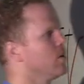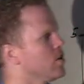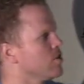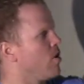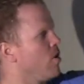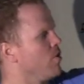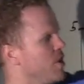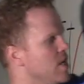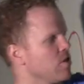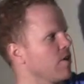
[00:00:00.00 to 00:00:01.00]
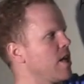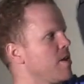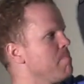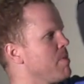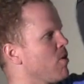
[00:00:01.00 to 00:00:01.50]
So all these are
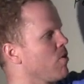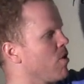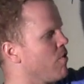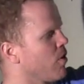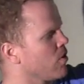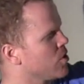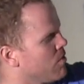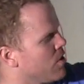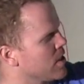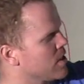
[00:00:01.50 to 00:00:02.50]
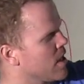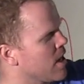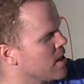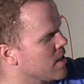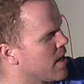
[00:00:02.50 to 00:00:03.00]
getting mirrored over. So this
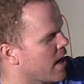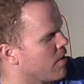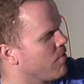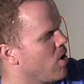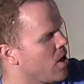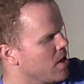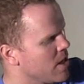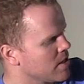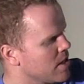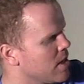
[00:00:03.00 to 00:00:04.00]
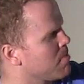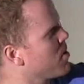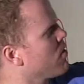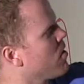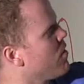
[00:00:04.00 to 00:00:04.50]
thing is a -1, it's getting
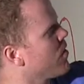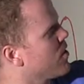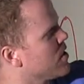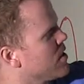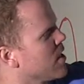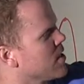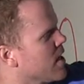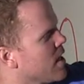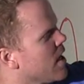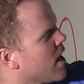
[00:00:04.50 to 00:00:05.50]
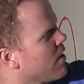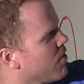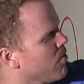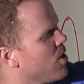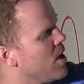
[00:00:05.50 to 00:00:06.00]
mirrored over. This thing is like a
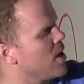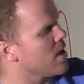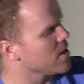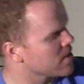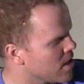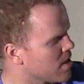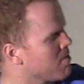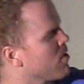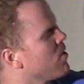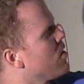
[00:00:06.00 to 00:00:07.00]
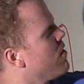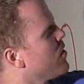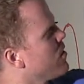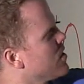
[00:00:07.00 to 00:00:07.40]
-3, it's getting mirrored over.